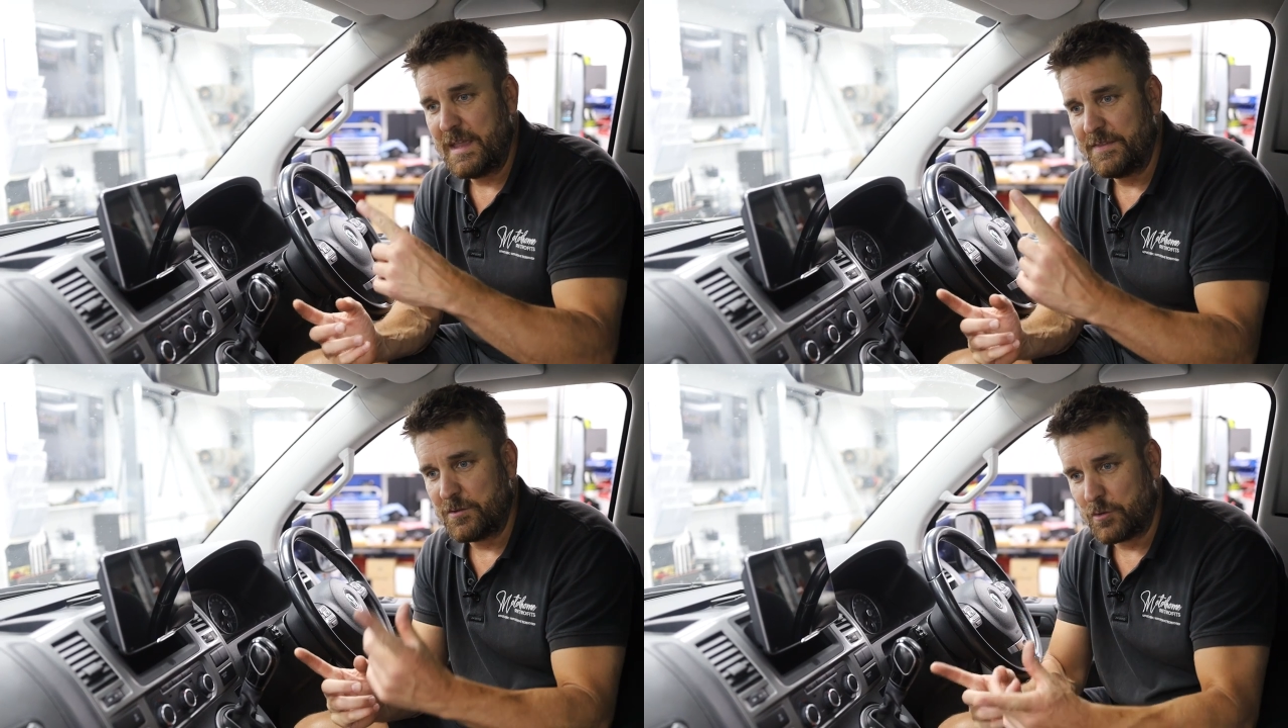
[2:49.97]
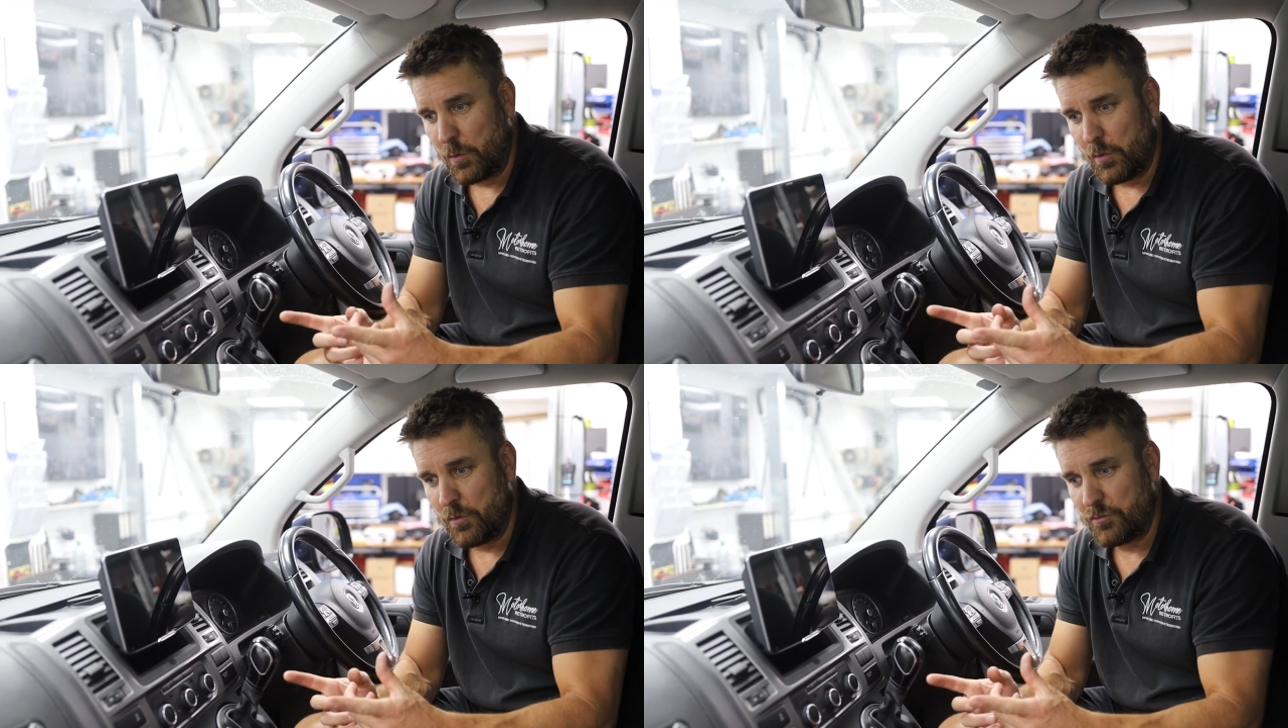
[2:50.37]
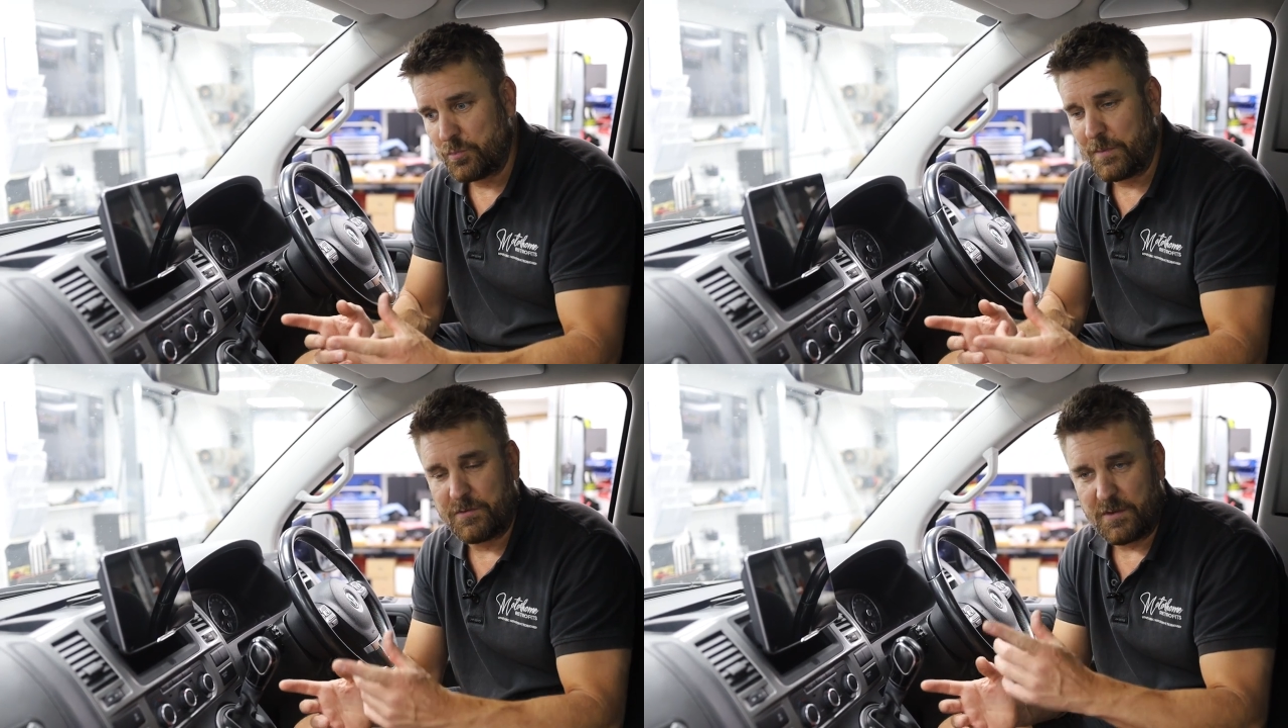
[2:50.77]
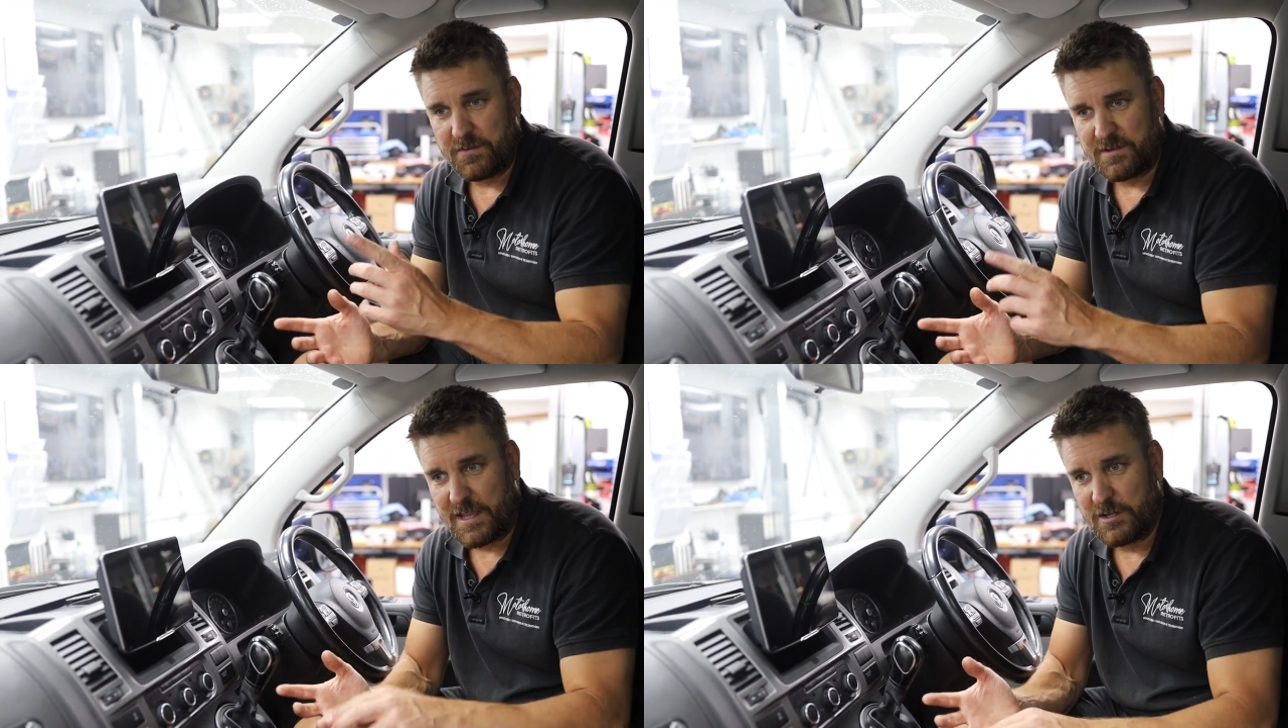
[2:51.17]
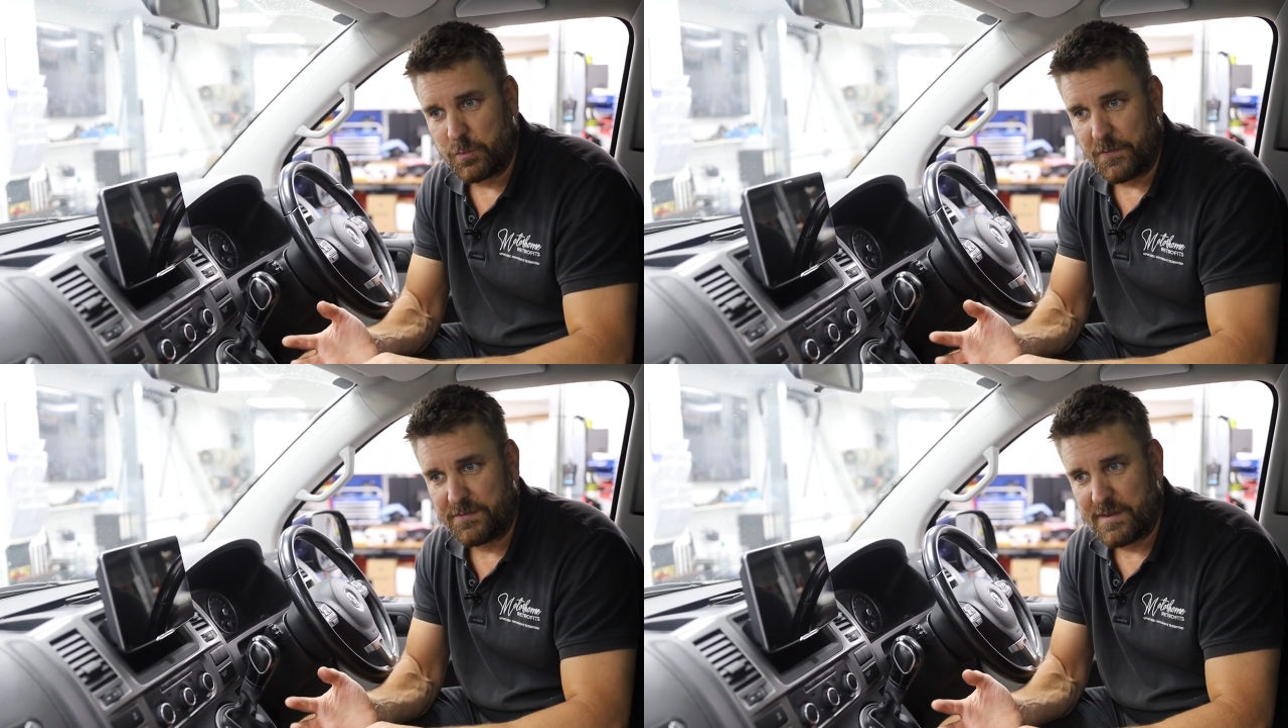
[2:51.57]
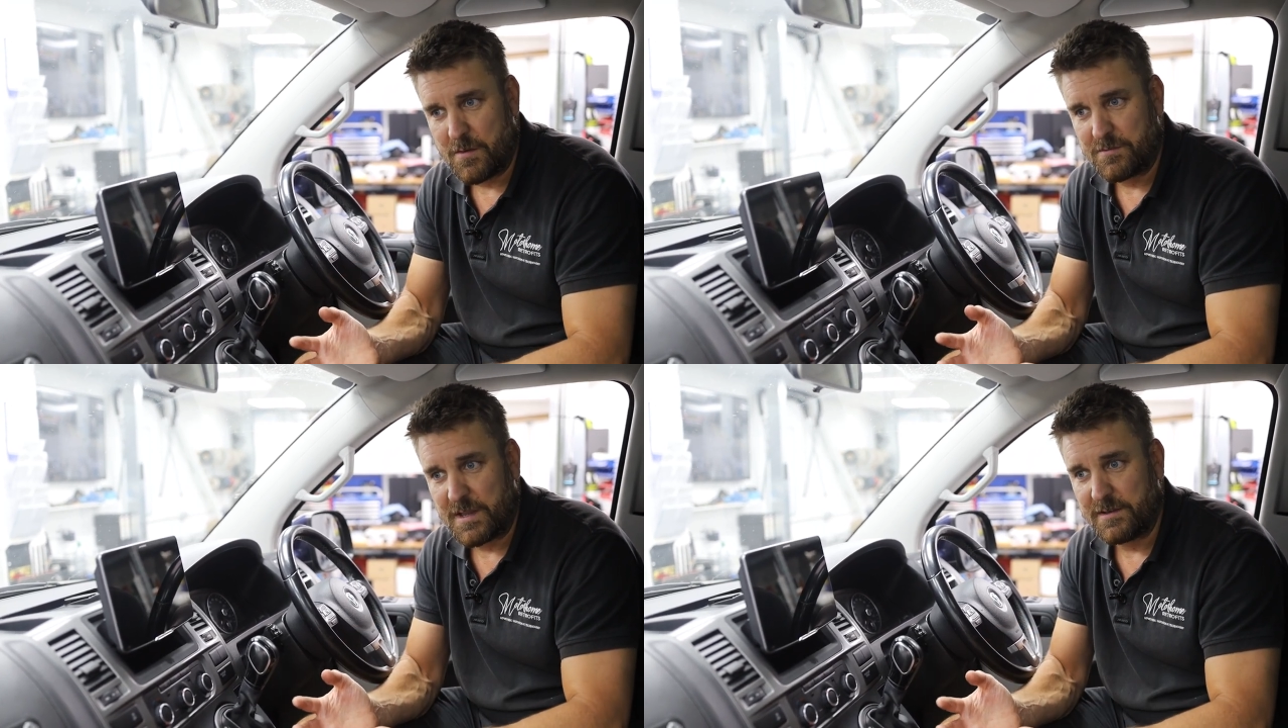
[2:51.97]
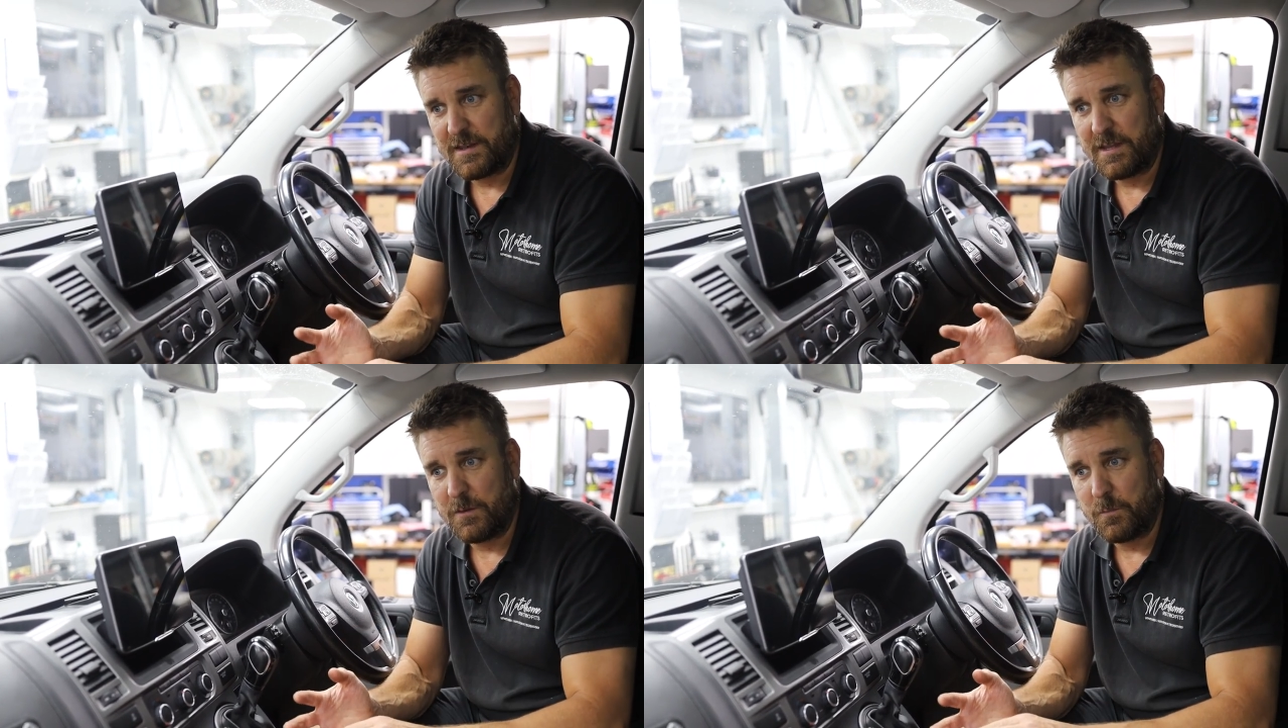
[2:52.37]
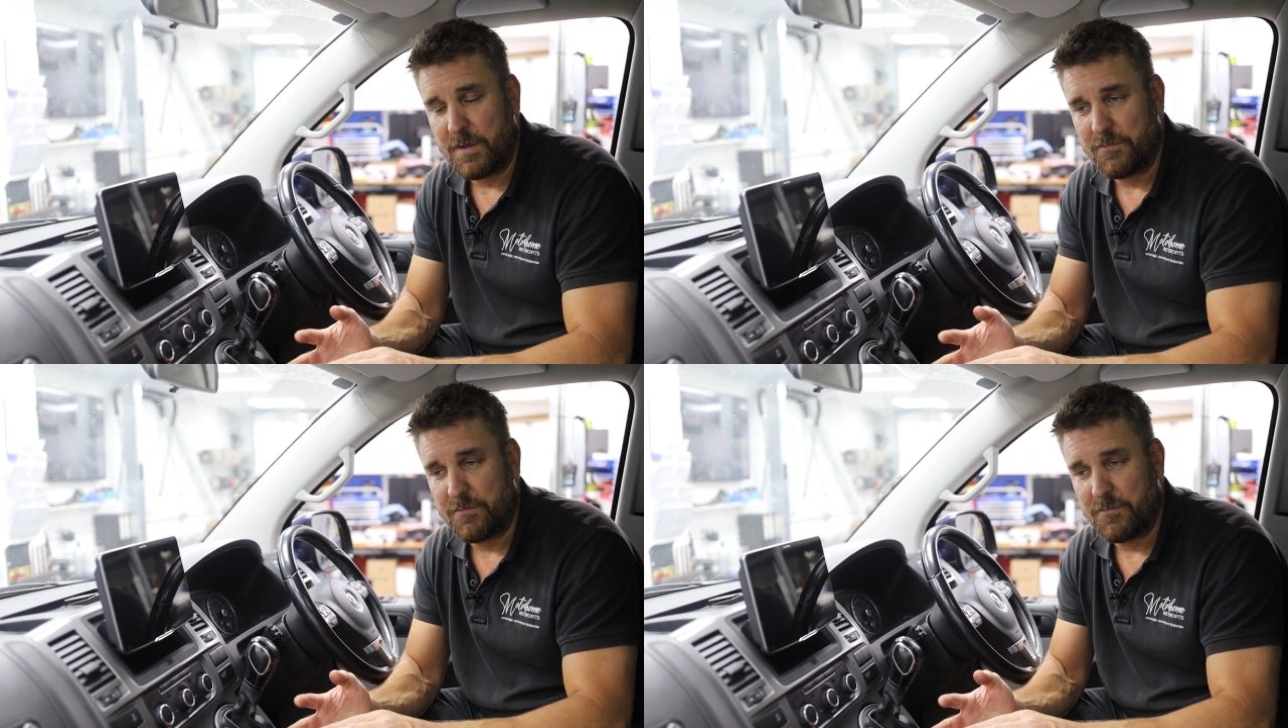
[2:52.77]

In the doors, we've done stage 1 sound deadening,